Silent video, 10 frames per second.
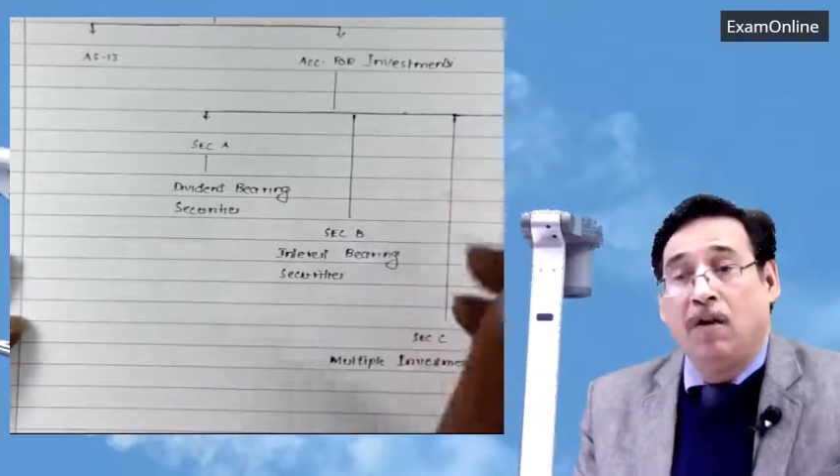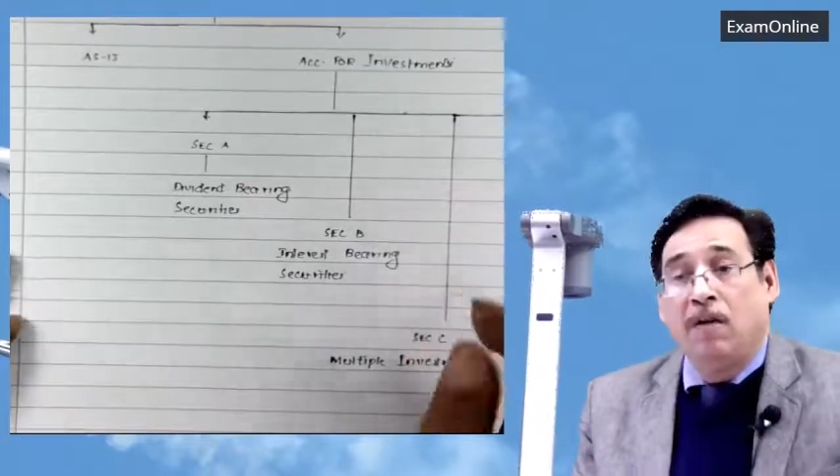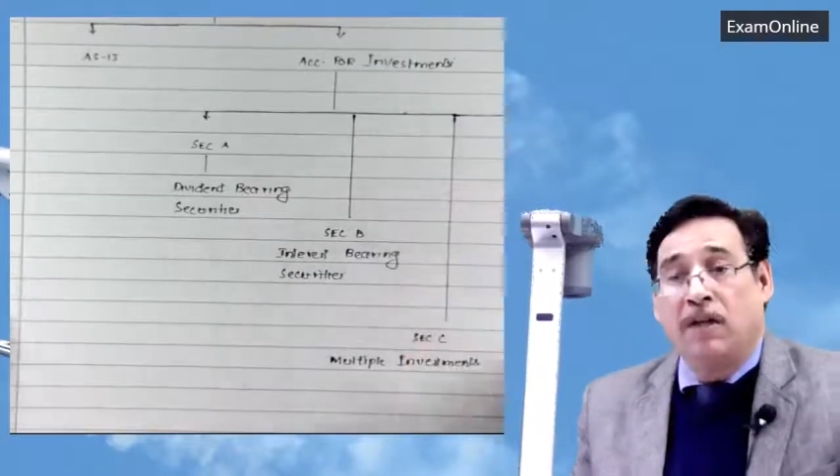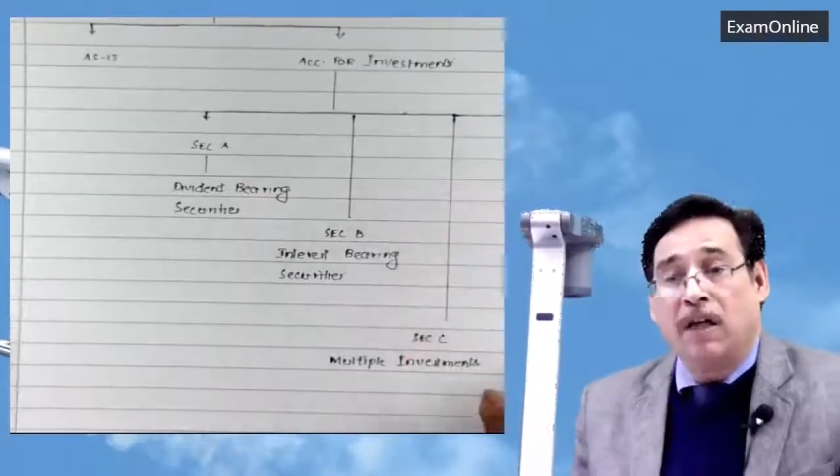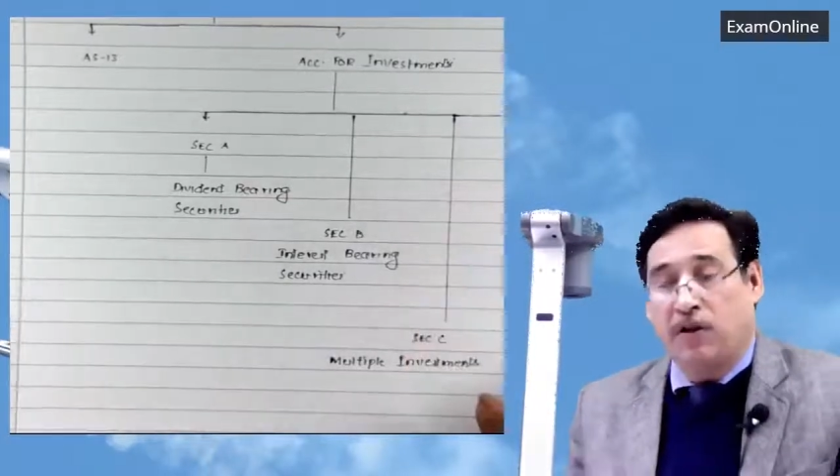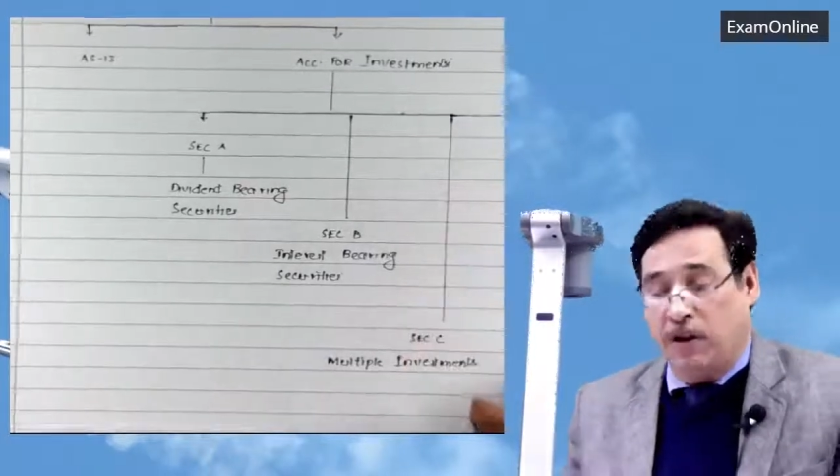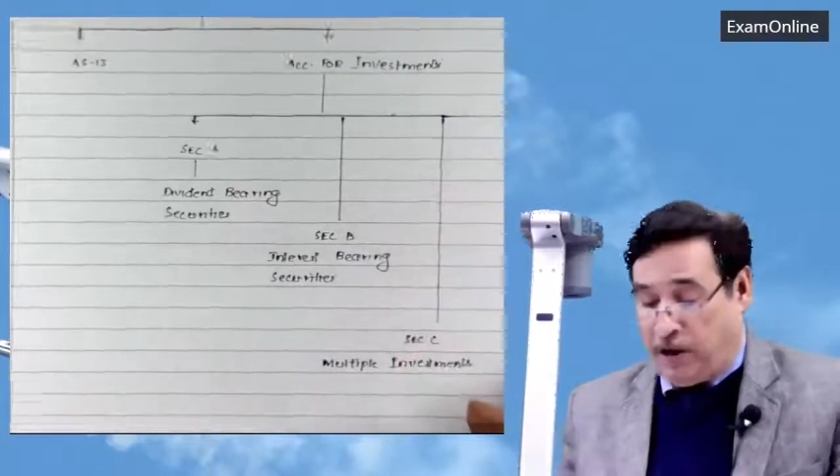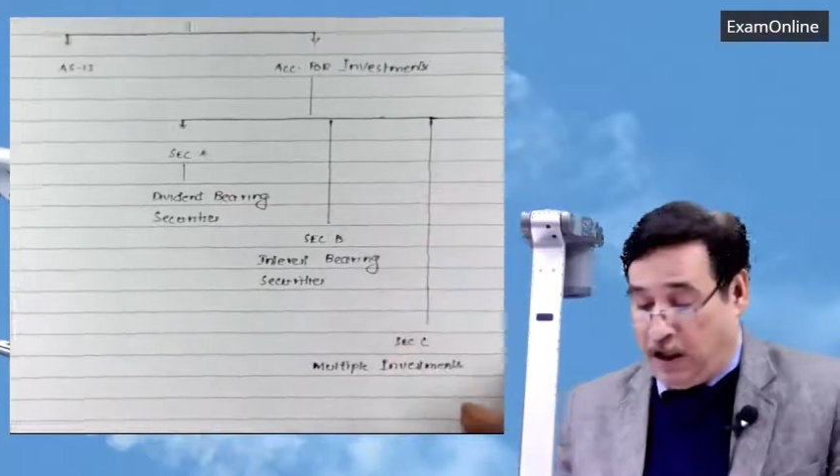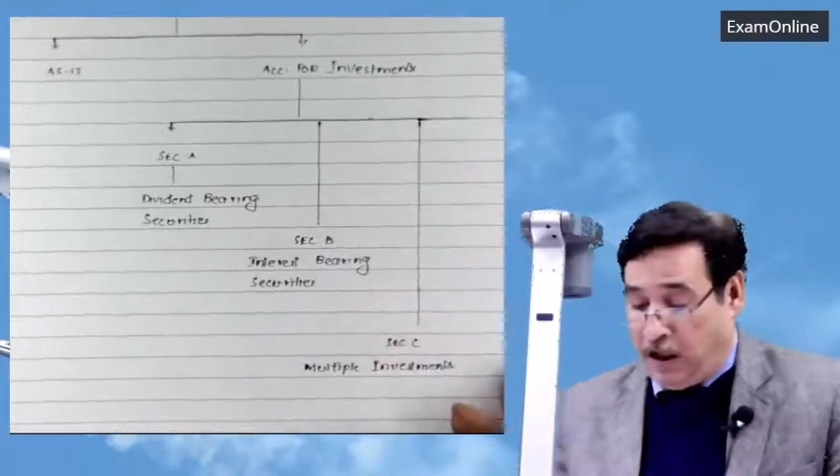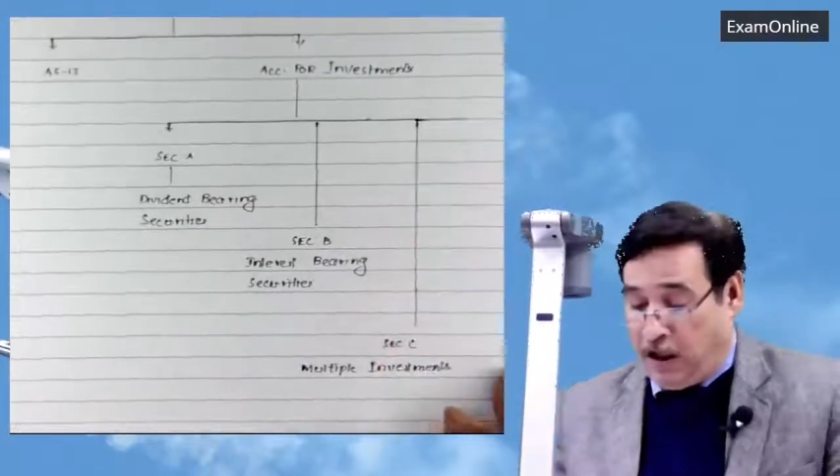Section
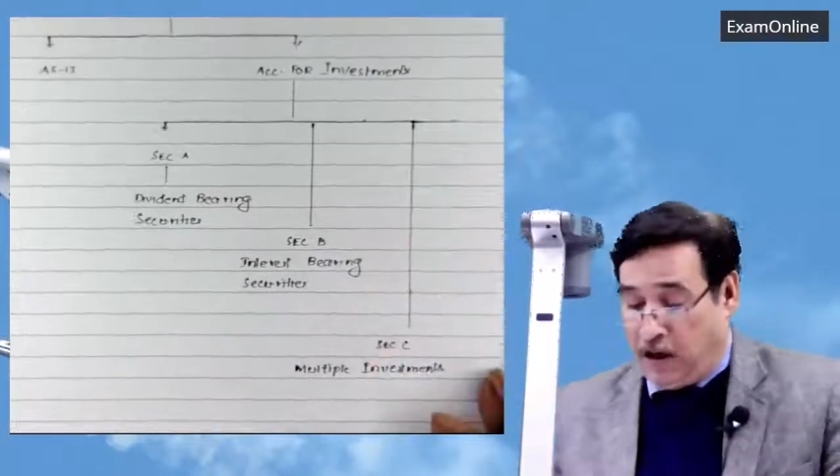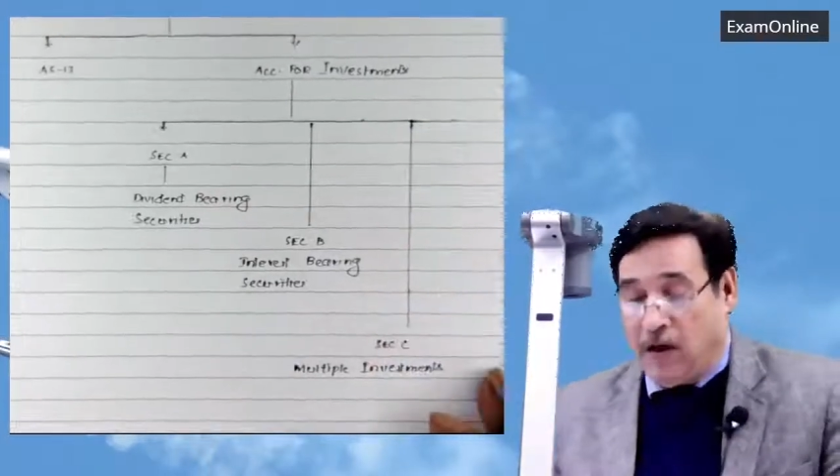D.